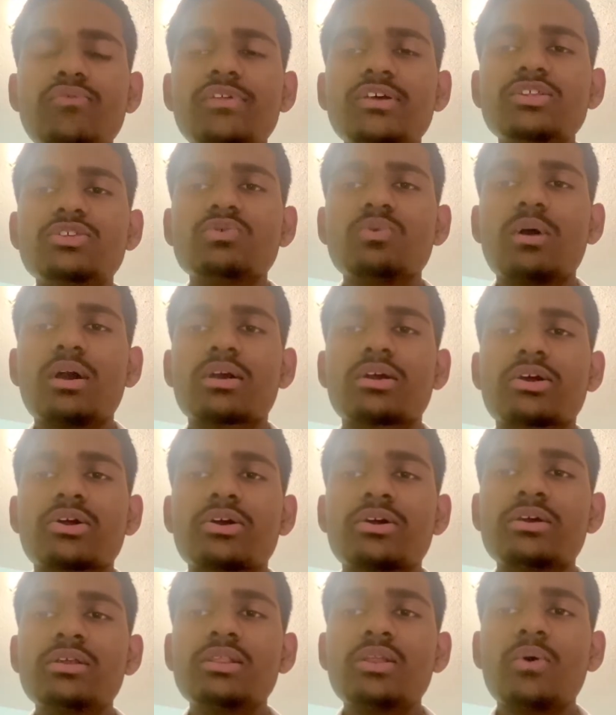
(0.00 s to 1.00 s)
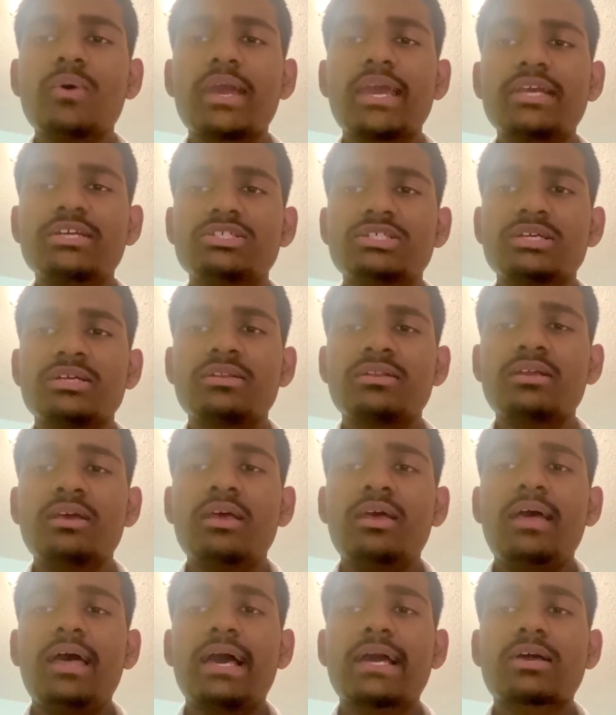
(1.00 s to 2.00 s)
into our current location
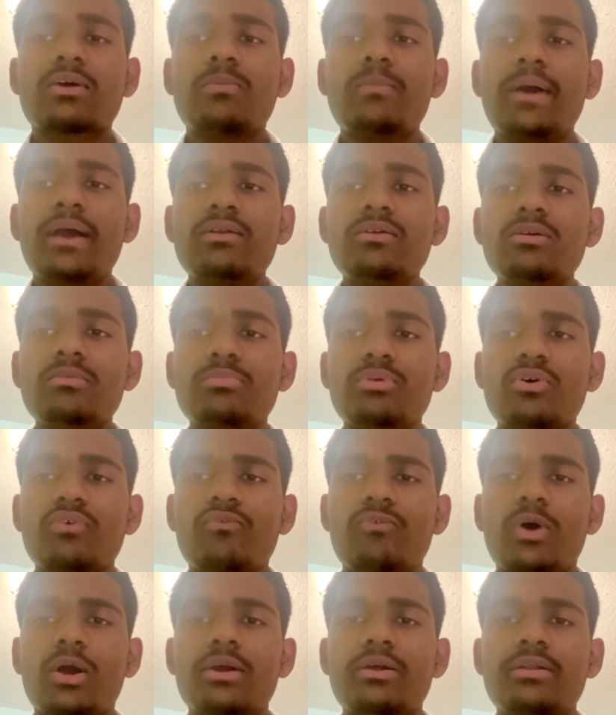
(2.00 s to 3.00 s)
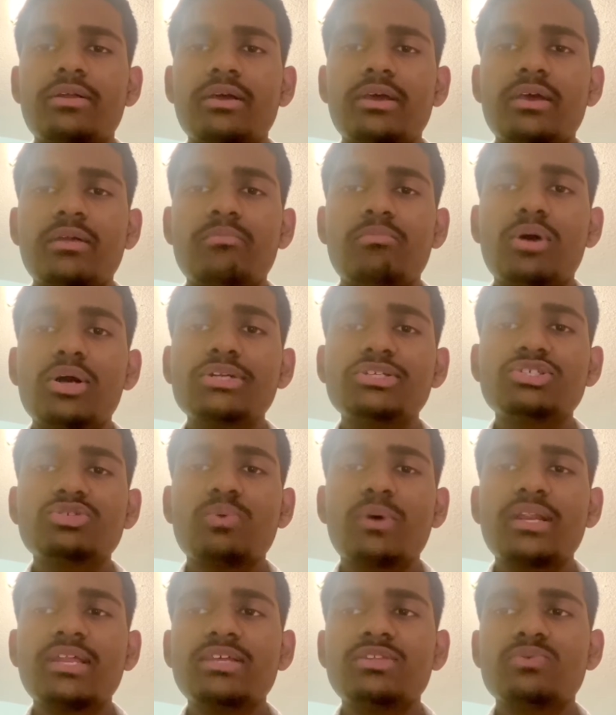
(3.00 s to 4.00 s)
at Commander Boulevard in March
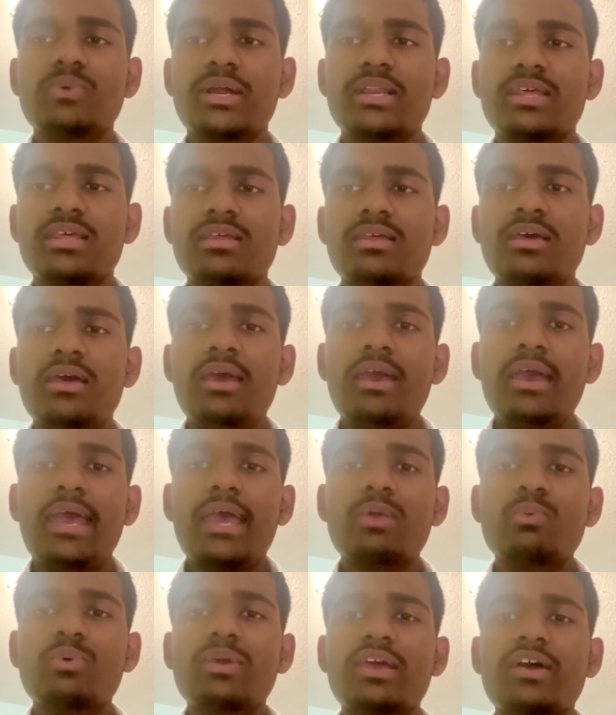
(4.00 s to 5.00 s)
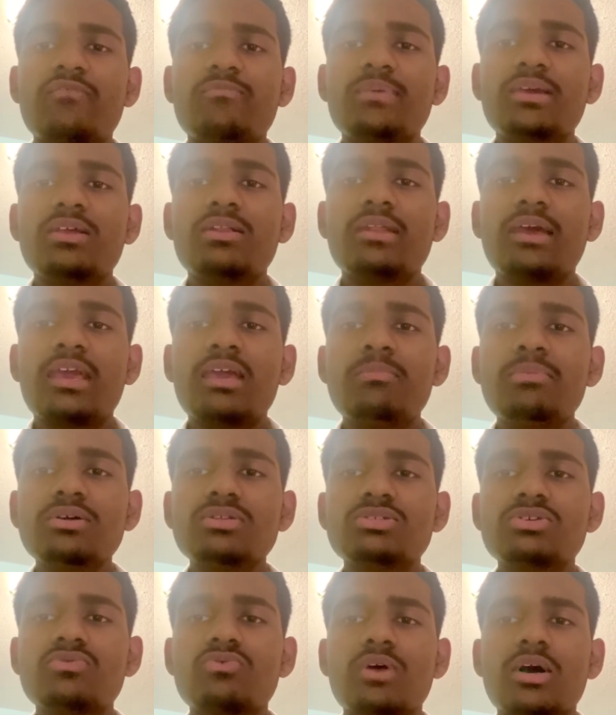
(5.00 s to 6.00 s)
2020, and we have been able
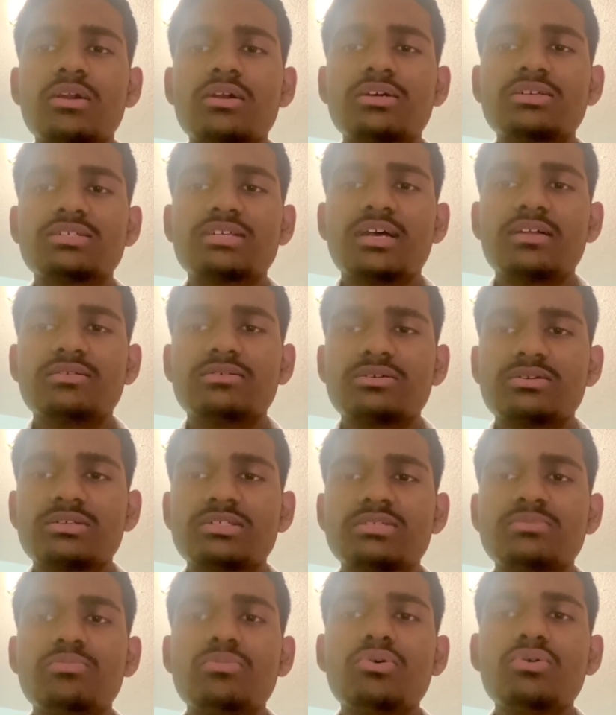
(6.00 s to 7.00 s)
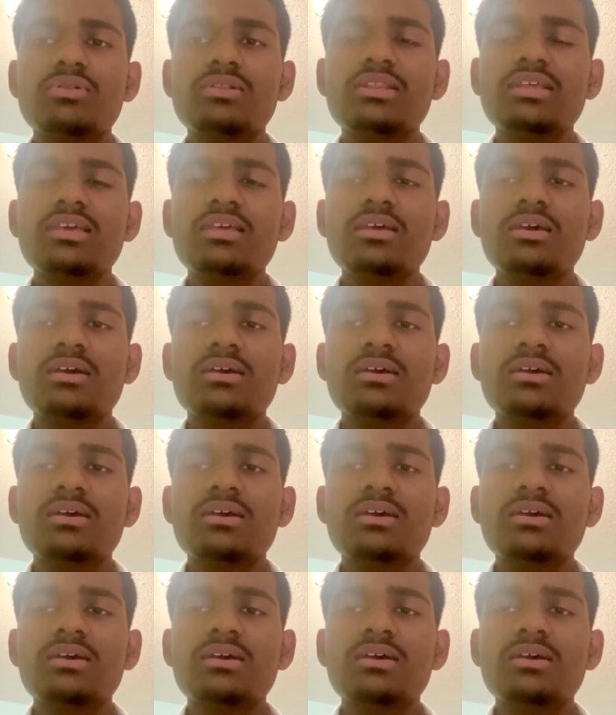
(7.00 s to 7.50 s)
to run our center smoothly